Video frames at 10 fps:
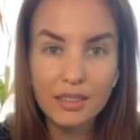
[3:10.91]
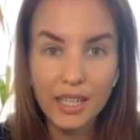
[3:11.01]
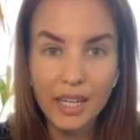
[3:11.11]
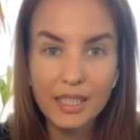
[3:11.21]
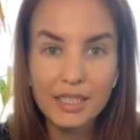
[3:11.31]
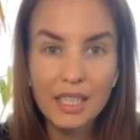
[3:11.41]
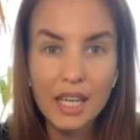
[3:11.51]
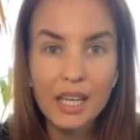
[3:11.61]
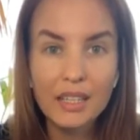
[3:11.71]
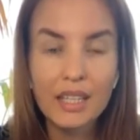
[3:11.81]
decks
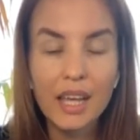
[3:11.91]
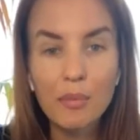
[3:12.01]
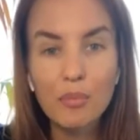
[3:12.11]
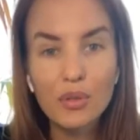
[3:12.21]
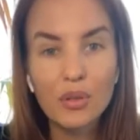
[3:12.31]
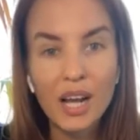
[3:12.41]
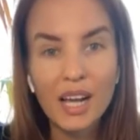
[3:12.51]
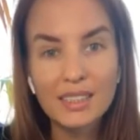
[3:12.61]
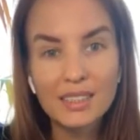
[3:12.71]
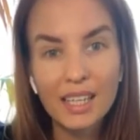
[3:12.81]
that Emperor
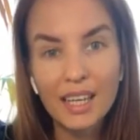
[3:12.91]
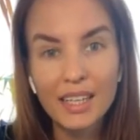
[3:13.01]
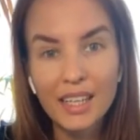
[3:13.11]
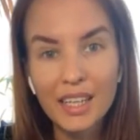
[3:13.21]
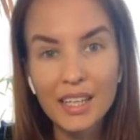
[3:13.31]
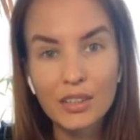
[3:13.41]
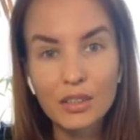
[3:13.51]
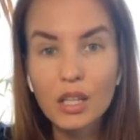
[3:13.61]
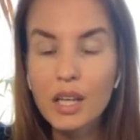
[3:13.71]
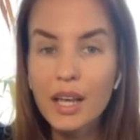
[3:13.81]
has an eagle.